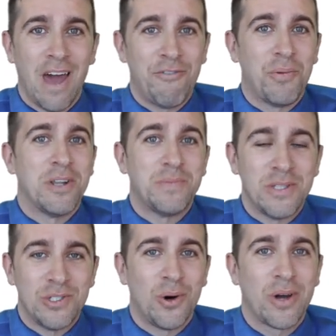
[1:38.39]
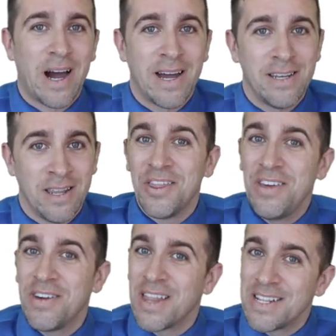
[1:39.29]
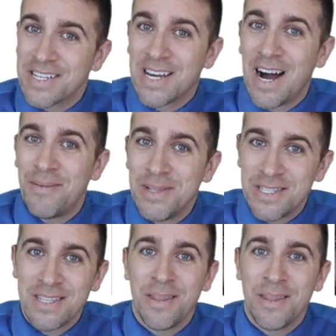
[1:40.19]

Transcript: Everyone has been so kind and leaving lots of comments